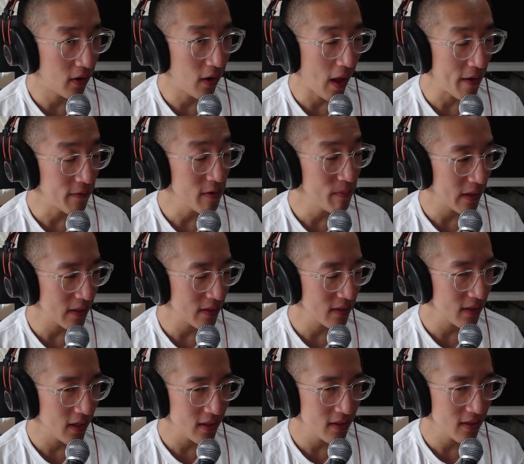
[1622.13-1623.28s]
everybody
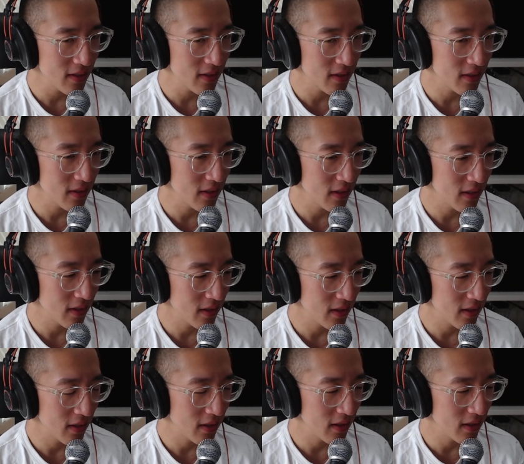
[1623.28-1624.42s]
stays,
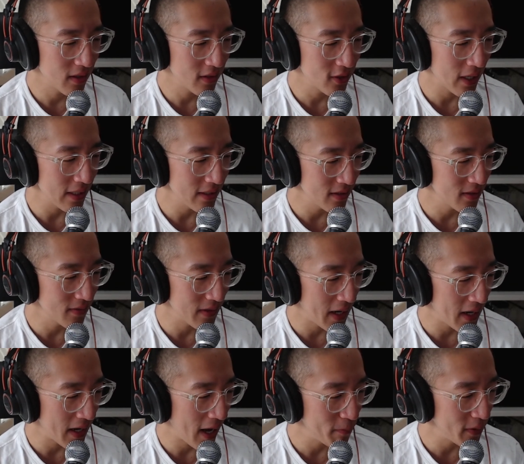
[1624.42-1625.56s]
the chances of
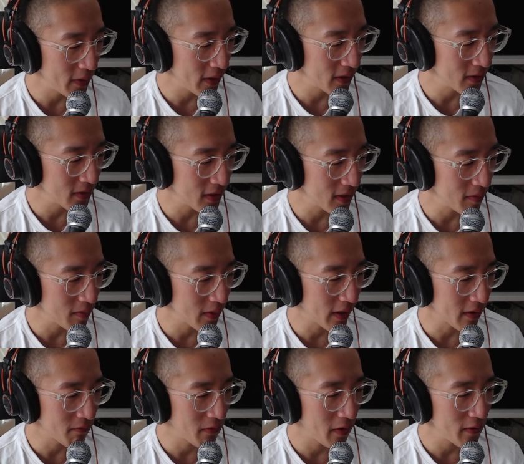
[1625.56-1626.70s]
that happening seem
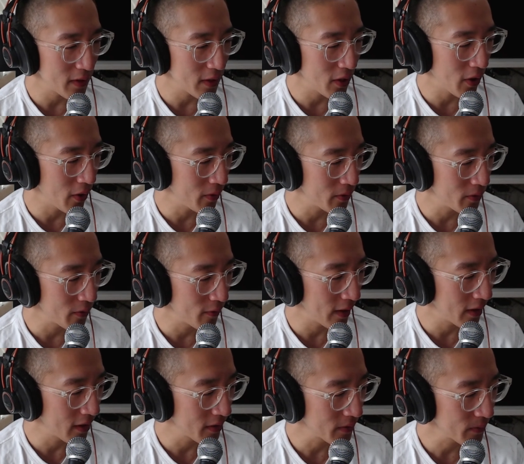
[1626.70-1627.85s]
like very low,
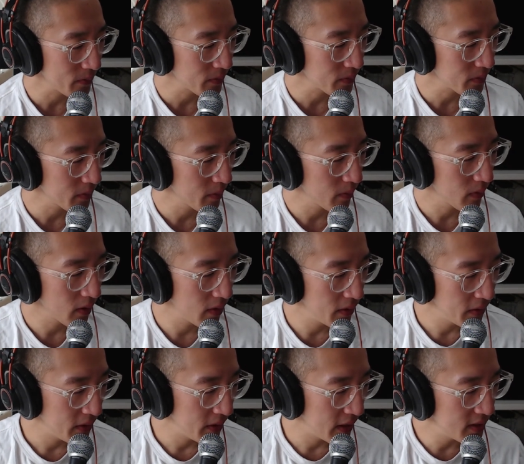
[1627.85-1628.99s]
right?
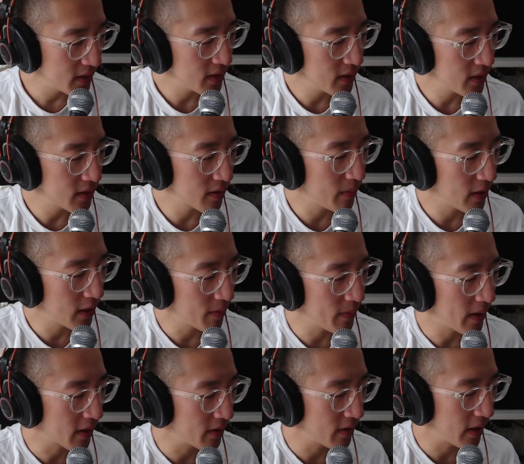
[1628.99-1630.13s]
NCT is a
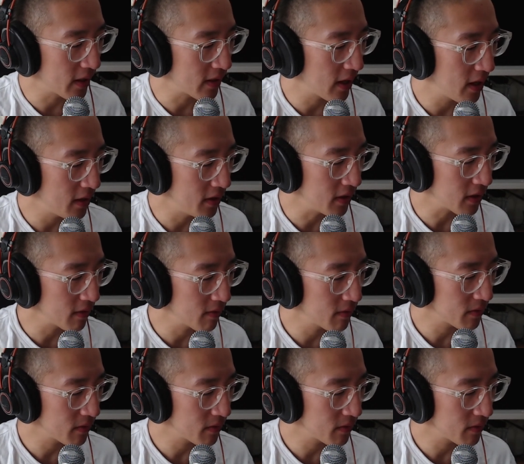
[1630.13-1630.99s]
moneymaker. They can't leave.